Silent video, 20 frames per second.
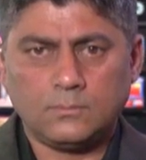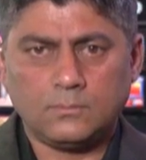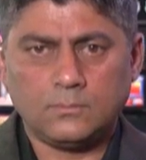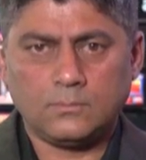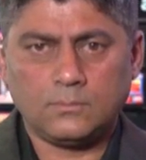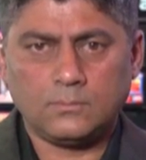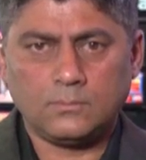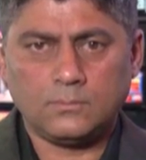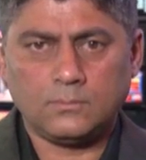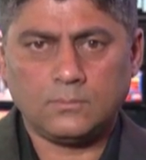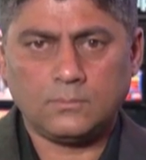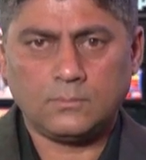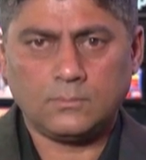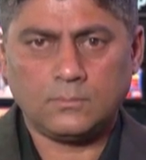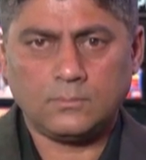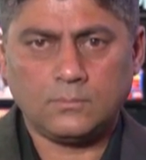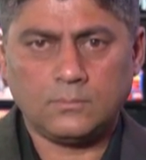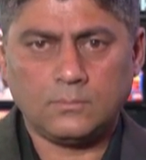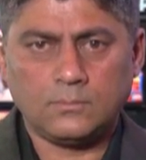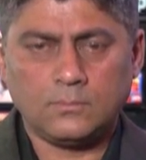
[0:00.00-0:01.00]

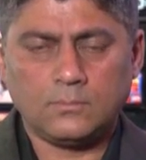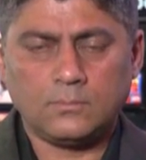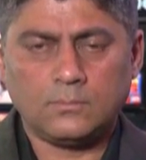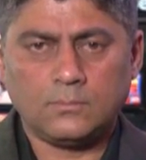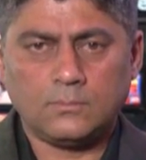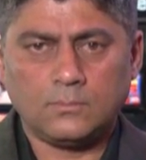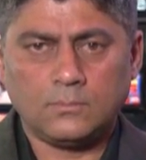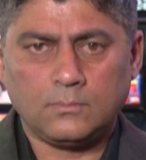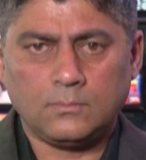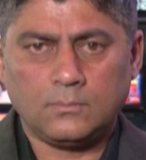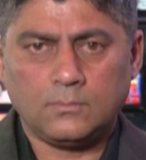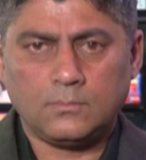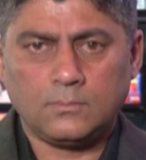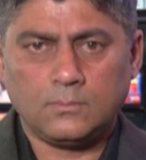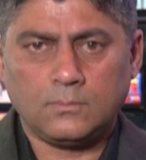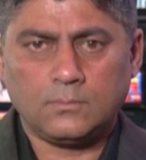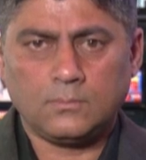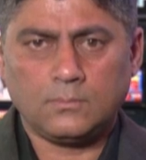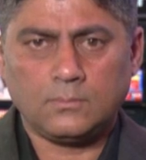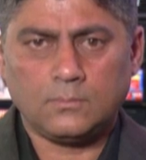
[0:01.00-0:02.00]

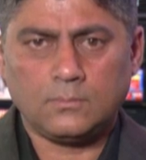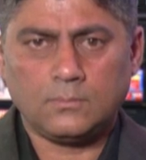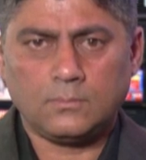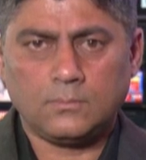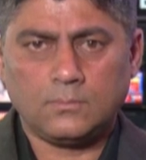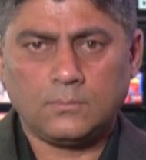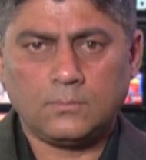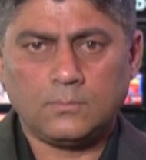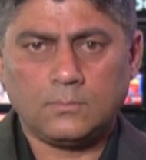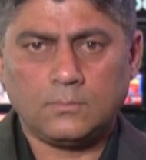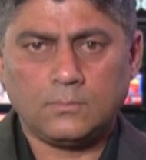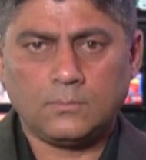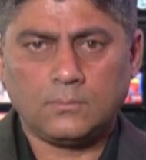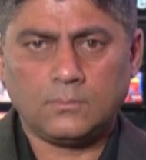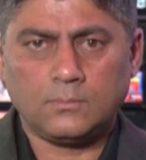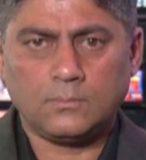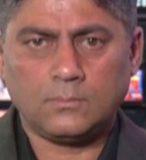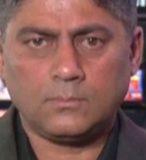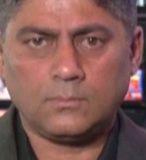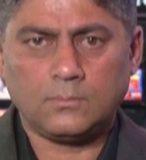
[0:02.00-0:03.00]

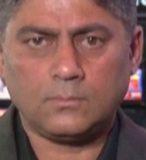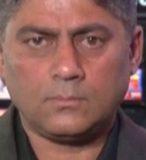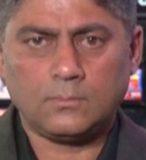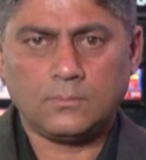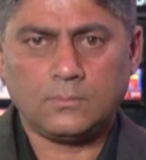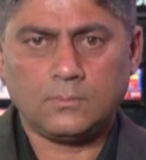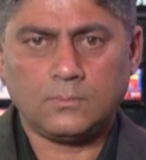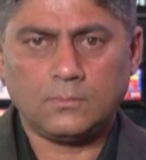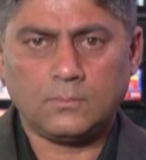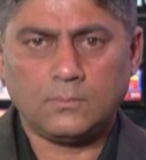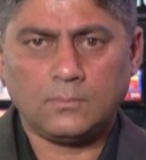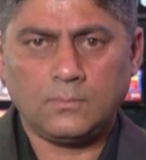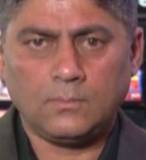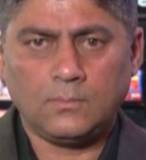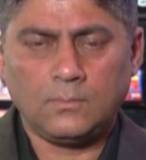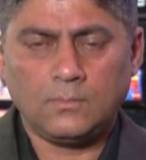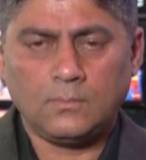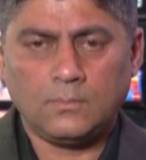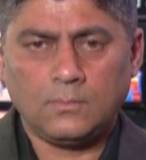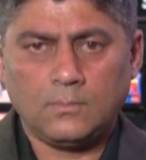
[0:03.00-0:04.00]

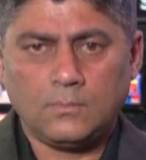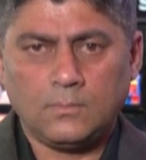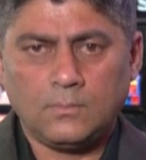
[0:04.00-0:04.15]
[no speech]